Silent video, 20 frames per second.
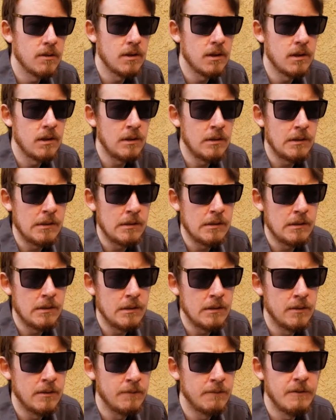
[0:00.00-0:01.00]

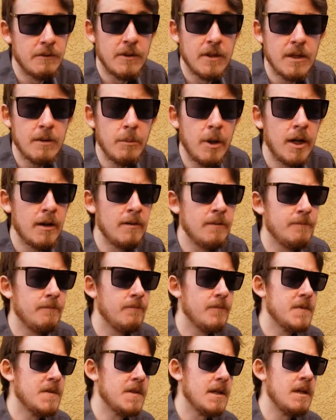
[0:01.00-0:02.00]
If you think about it,
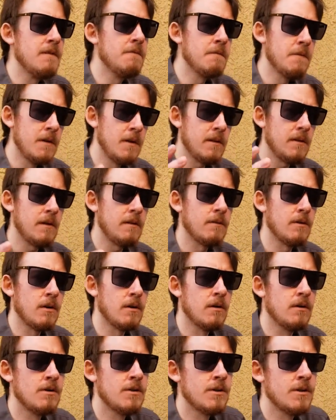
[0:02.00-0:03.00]
it's infinitely
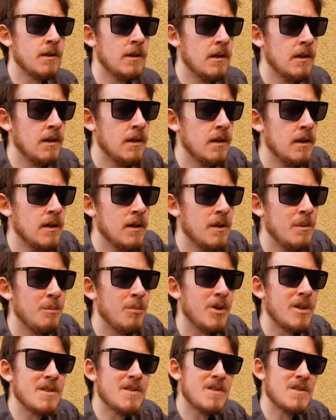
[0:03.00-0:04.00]
large,
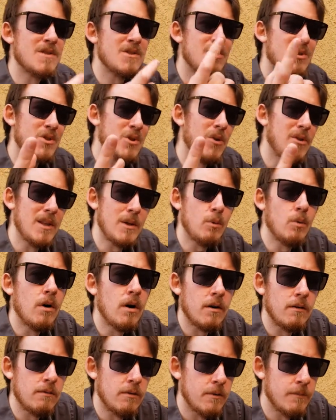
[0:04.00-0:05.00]
but there's only
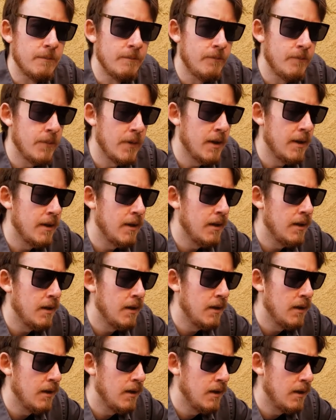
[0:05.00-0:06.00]
one of them,
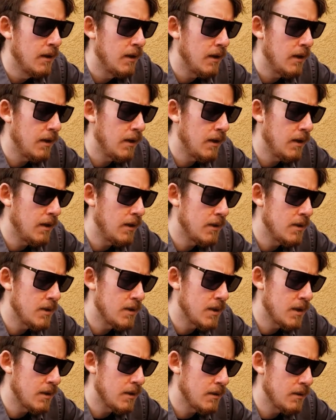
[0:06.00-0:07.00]

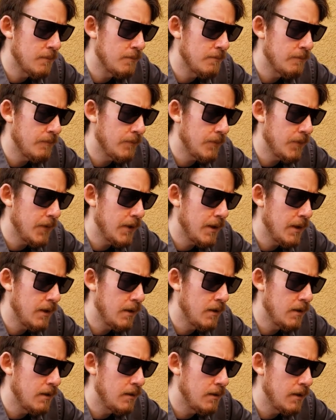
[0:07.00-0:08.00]
and
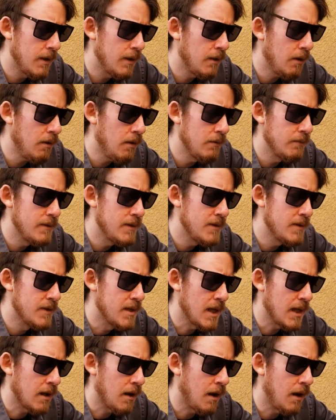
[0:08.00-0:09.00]
all of these
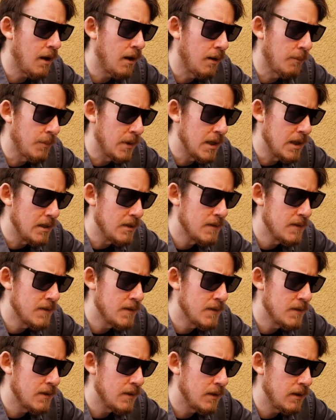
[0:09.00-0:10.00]

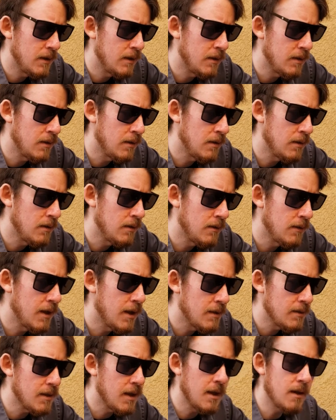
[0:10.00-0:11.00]
dichotomies
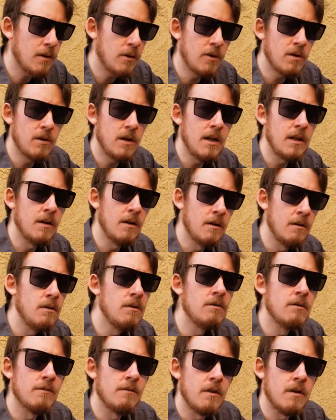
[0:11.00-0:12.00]
that create our
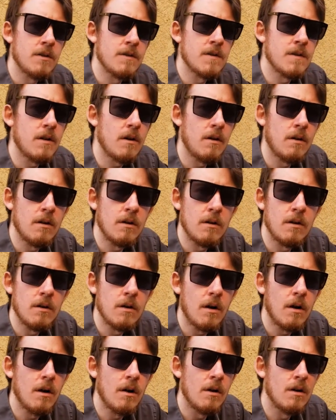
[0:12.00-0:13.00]
universe are
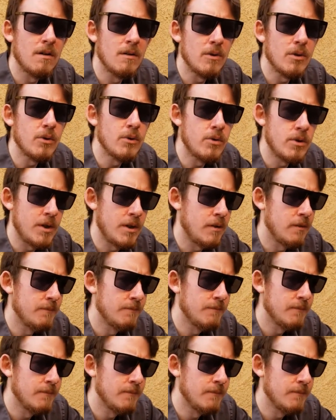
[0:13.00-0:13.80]
an illusion.